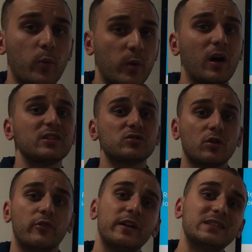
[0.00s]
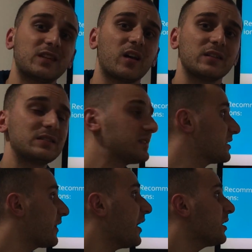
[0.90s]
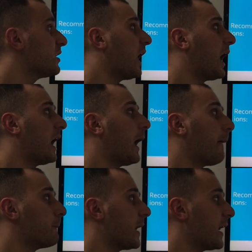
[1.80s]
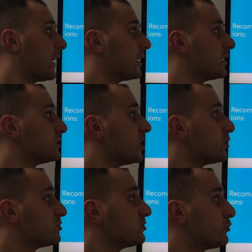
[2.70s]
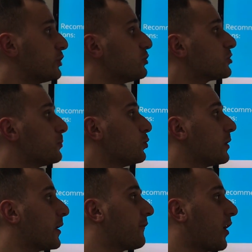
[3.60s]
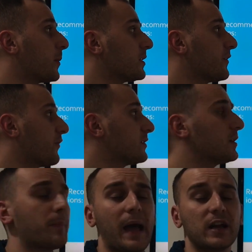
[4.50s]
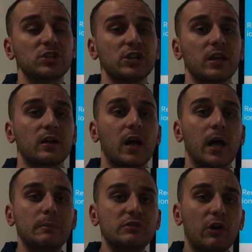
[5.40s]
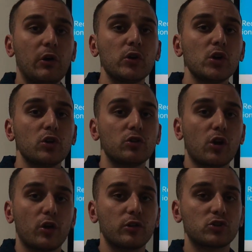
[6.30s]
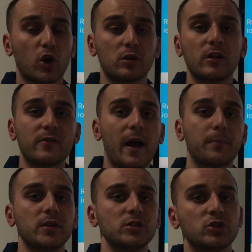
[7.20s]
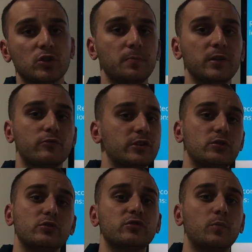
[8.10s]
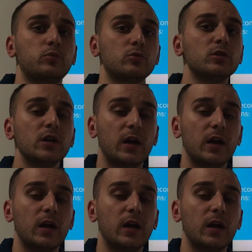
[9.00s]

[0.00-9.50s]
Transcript: We are already starting to see that. And reusable and environmentally friendly packaging. So the chocolate wrappers should be reusable.